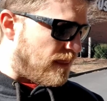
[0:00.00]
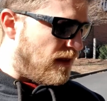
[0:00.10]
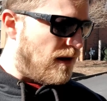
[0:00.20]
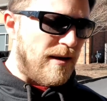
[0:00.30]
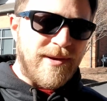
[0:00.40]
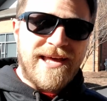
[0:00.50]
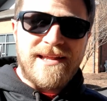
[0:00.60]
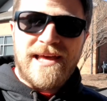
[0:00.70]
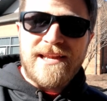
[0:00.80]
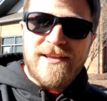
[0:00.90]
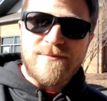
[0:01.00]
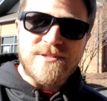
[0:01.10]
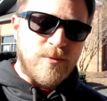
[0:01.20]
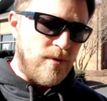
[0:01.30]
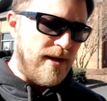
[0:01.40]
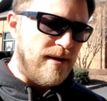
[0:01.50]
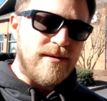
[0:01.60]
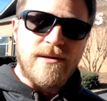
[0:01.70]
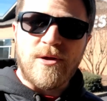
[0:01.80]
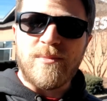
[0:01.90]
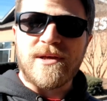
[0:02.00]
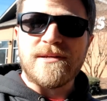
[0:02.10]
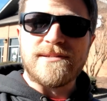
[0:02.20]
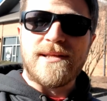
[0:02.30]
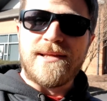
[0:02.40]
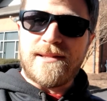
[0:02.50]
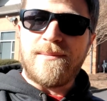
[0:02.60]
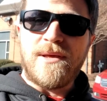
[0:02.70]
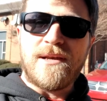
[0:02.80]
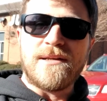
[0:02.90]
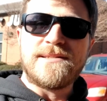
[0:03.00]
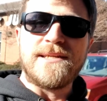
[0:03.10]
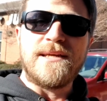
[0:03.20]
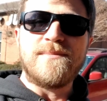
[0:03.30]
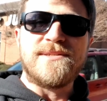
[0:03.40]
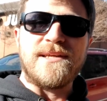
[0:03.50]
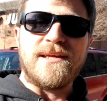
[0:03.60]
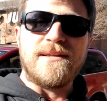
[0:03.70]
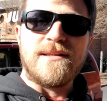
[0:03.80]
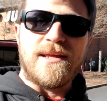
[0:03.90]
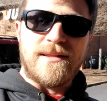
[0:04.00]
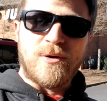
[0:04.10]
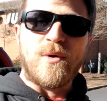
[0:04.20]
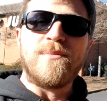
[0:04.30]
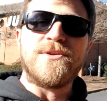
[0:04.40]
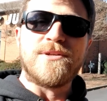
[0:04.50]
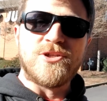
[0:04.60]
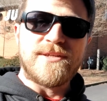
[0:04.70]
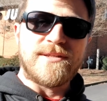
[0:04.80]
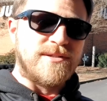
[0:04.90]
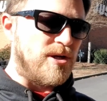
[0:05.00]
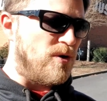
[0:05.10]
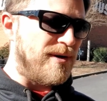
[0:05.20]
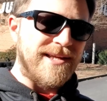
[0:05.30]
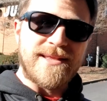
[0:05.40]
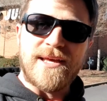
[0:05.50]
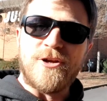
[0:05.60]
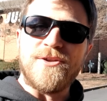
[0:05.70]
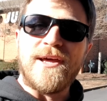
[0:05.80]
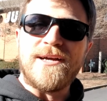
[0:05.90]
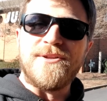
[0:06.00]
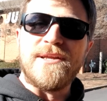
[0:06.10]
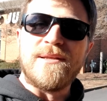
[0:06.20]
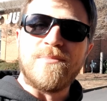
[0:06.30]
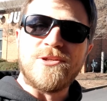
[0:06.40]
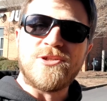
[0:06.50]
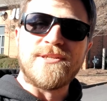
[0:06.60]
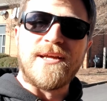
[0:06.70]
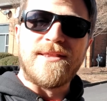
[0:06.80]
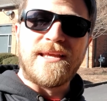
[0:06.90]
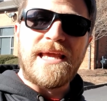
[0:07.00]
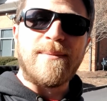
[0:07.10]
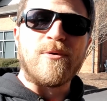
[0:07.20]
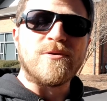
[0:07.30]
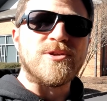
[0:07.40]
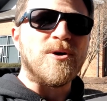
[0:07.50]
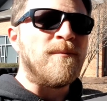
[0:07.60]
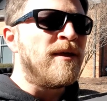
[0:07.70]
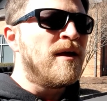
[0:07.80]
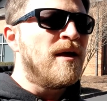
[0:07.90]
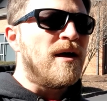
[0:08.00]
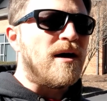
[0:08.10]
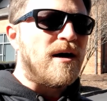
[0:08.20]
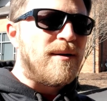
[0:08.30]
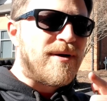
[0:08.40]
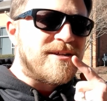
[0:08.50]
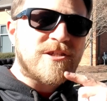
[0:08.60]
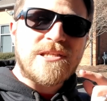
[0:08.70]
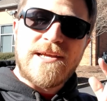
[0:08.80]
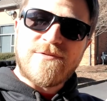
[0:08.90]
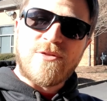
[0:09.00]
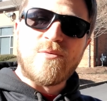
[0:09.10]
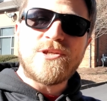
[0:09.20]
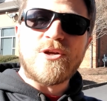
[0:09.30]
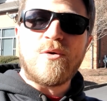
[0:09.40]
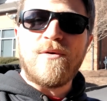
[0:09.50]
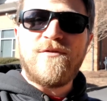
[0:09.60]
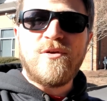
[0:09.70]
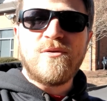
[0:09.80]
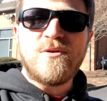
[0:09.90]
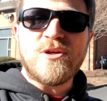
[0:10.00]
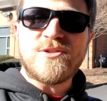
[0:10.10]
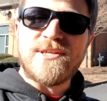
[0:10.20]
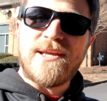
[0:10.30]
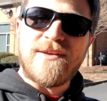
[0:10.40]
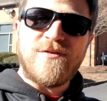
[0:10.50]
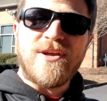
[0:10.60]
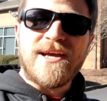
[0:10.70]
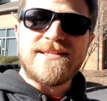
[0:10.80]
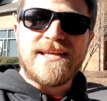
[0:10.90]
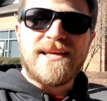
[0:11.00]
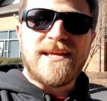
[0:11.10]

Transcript: I had to give them some credit, because they made an attempt and they were able to adjust the toe and get that all dialed in, but just not the camber. So I just left a 3-star review, saying if you guys had